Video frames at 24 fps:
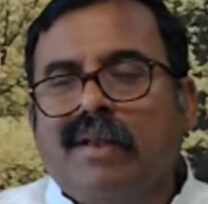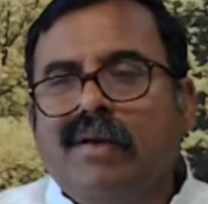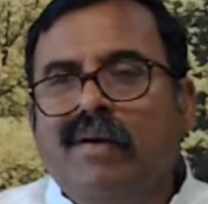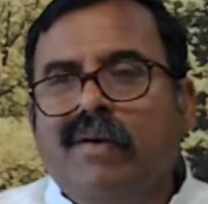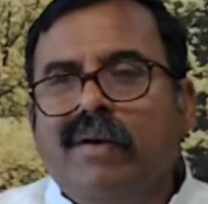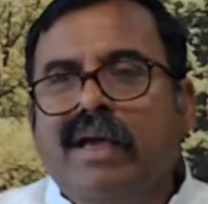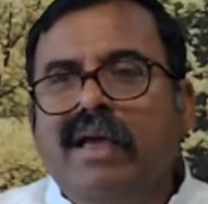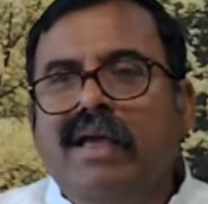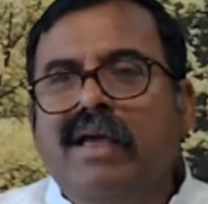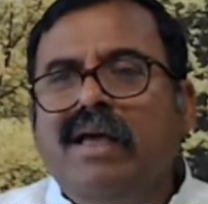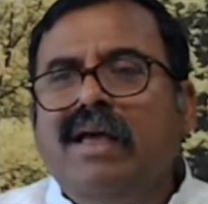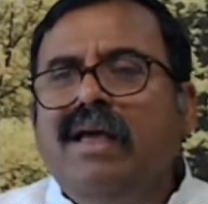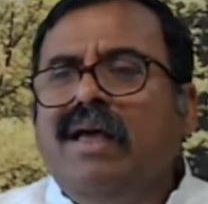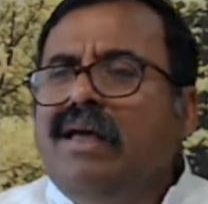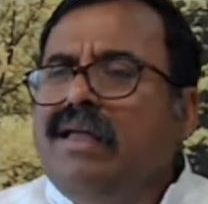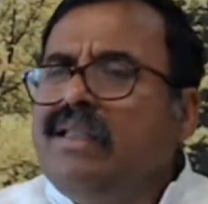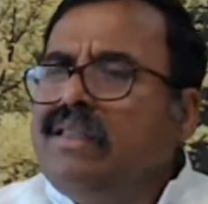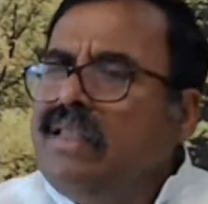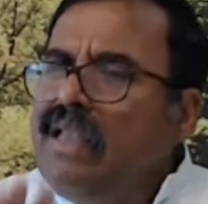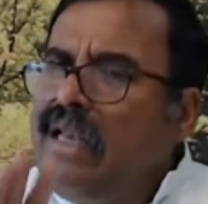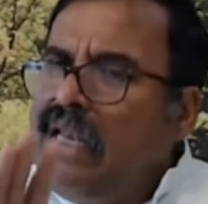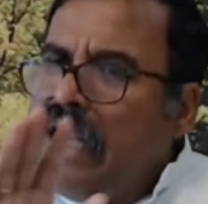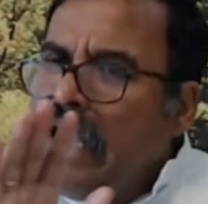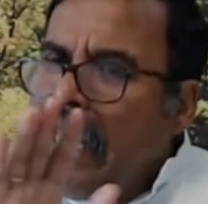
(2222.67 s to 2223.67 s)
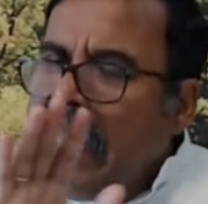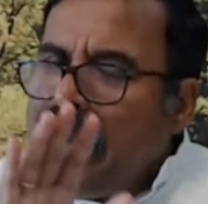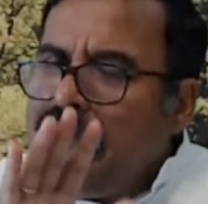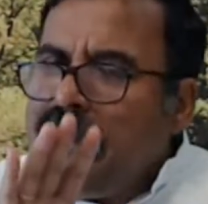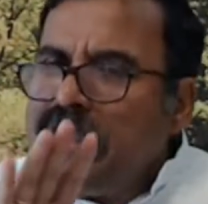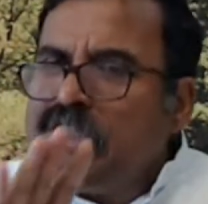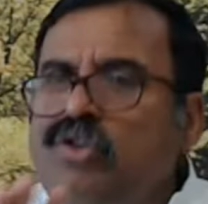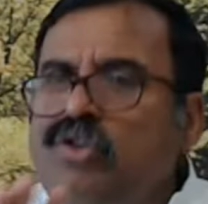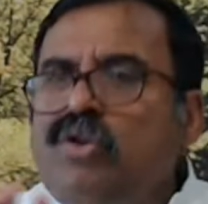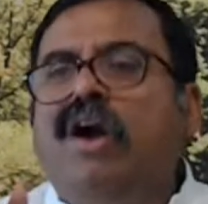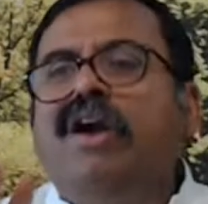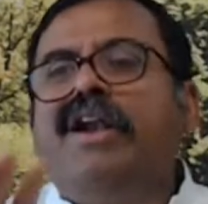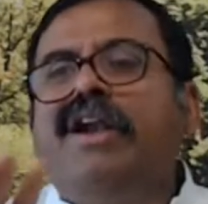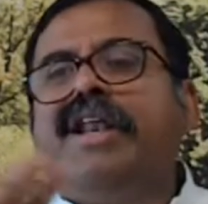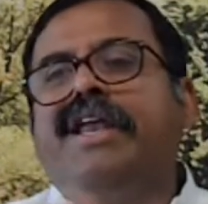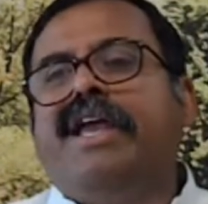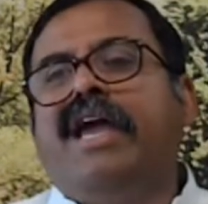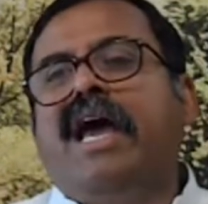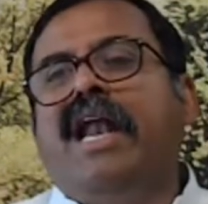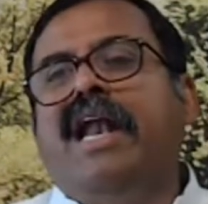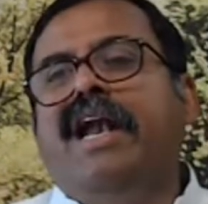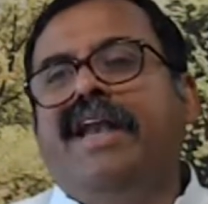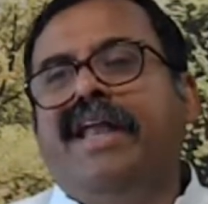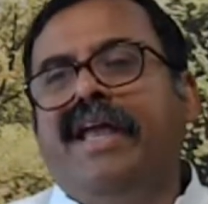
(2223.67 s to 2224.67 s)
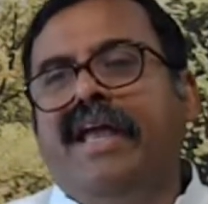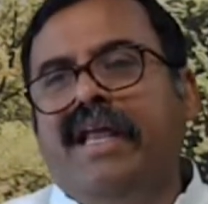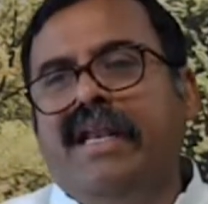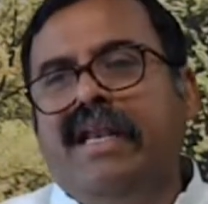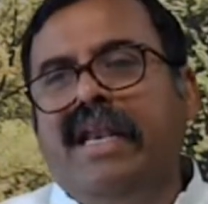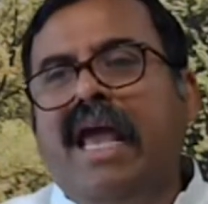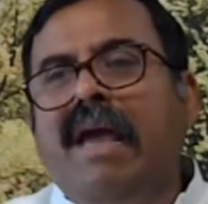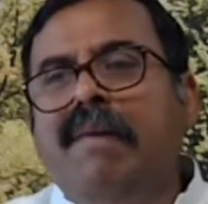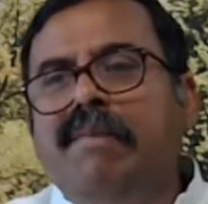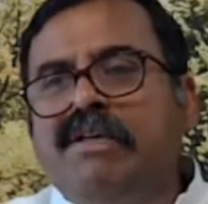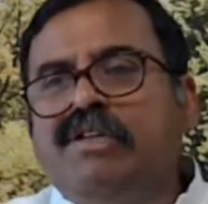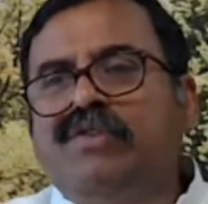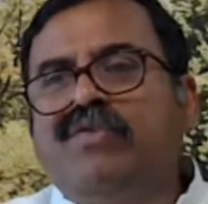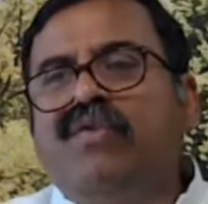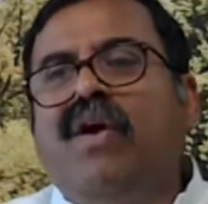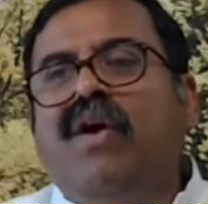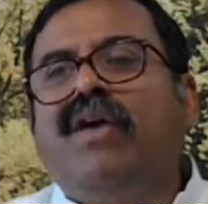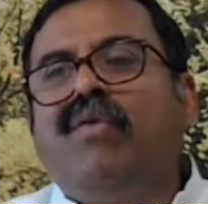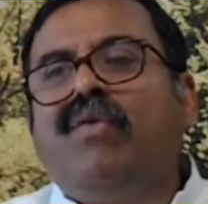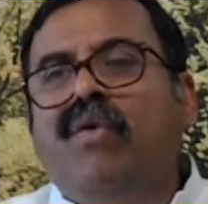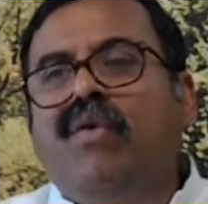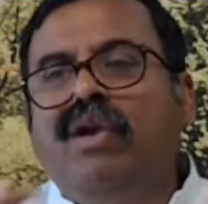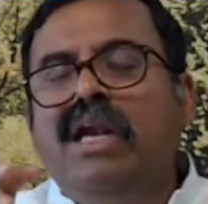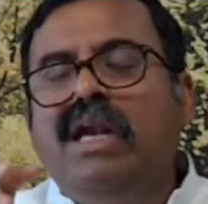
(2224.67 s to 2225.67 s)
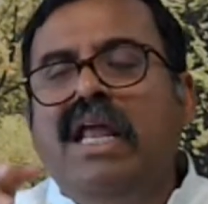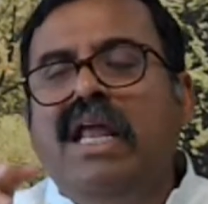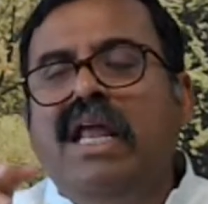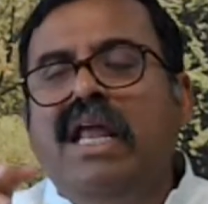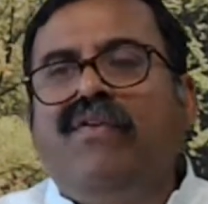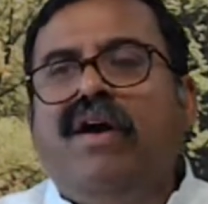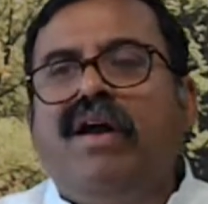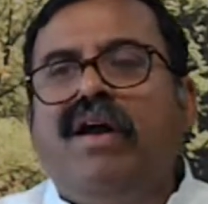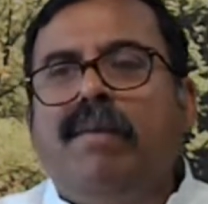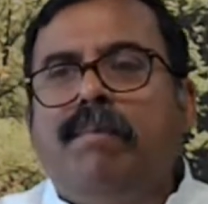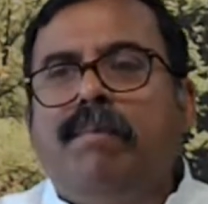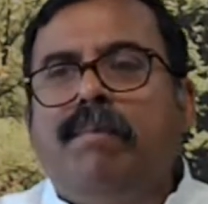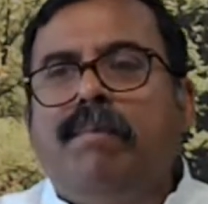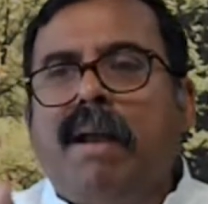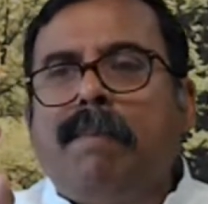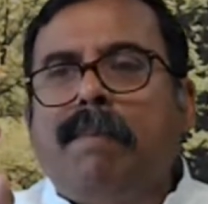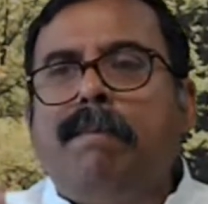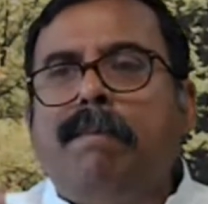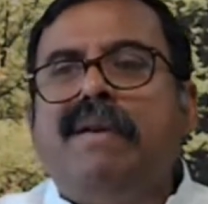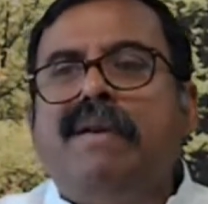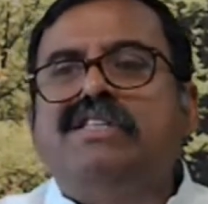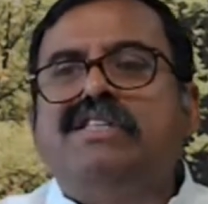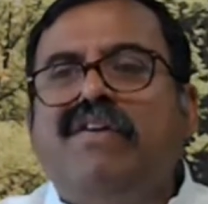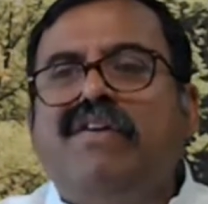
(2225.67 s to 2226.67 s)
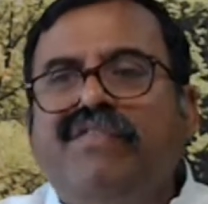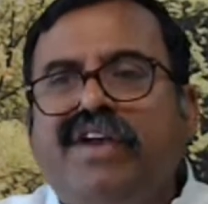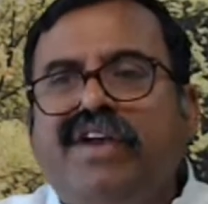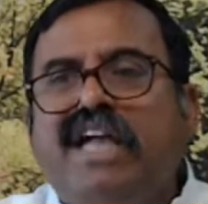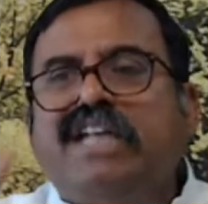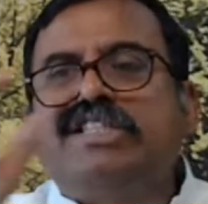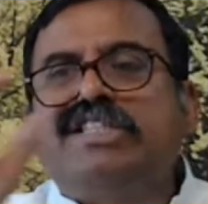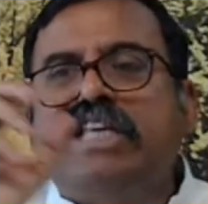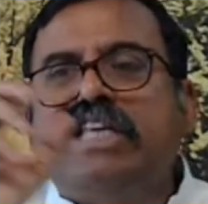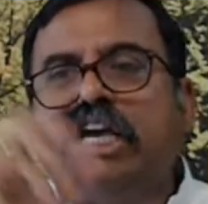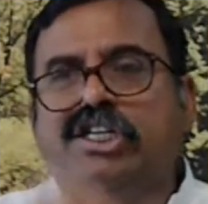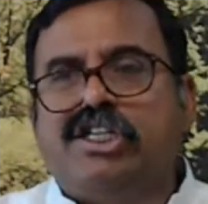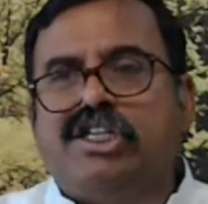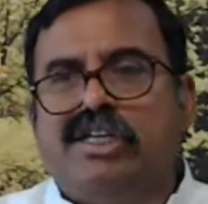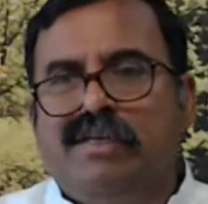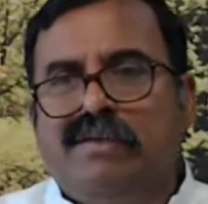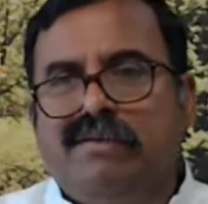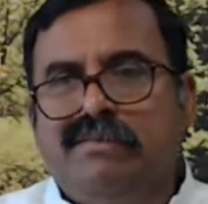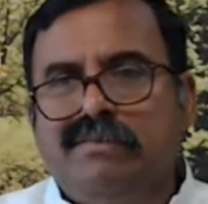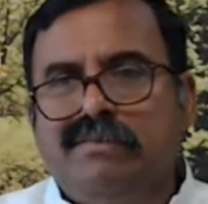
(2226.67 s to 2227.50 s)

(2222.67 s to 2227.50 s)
Okay. The name not reality. Name is for only for purpose of transaction.